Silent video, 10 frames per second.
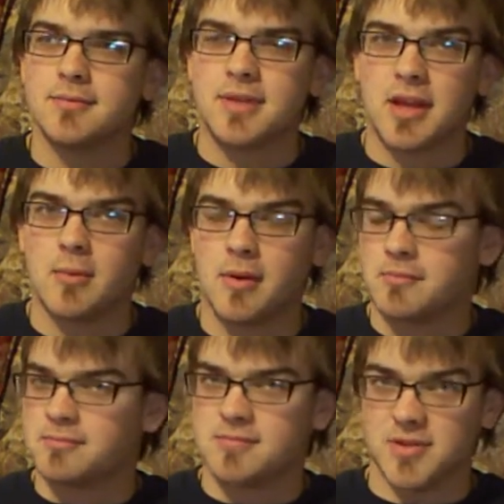thinking
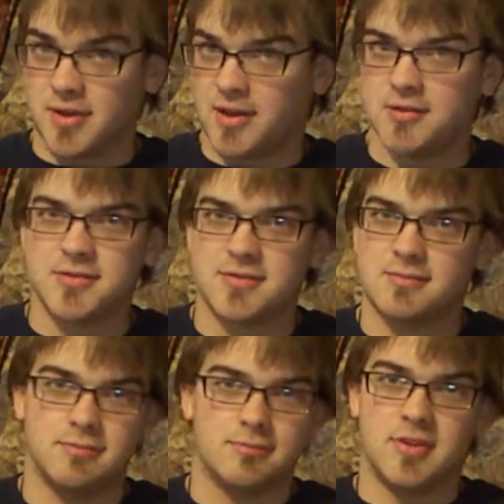about something else.
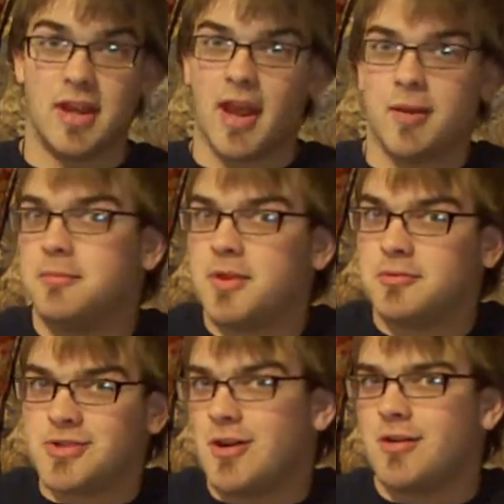The game that
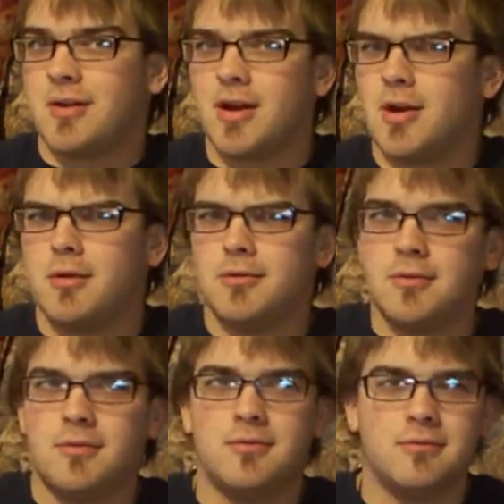was on, I don't know.
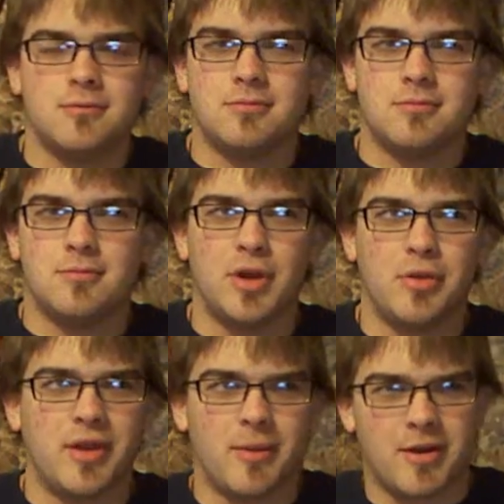What do
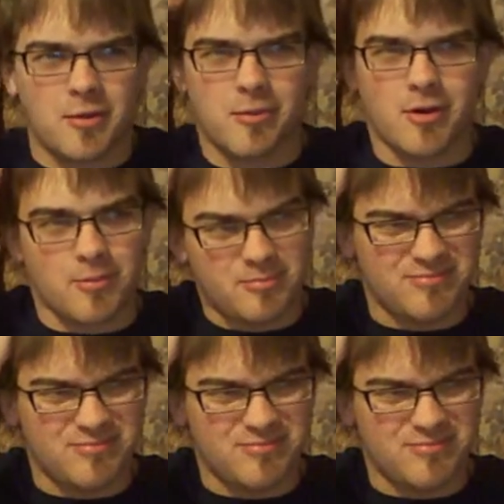you think about doing prom?